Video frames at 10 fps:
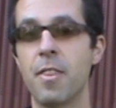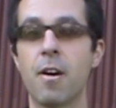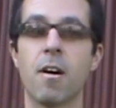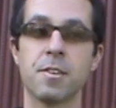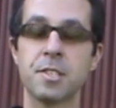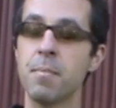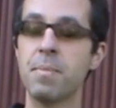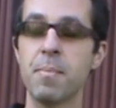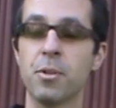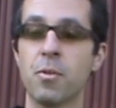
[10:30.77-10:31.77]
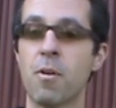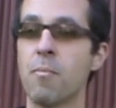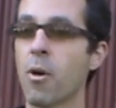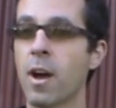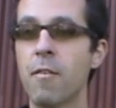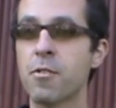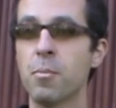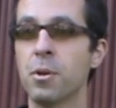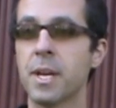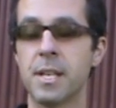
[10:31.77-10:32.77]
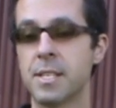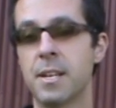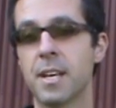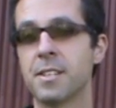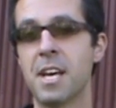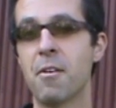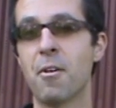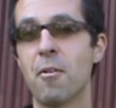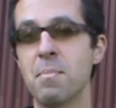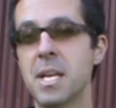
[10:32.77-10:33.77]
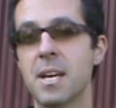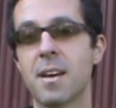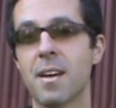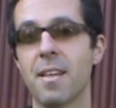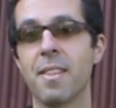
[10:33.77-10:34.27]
there are some people who are more comfortable in attending a town hall meeting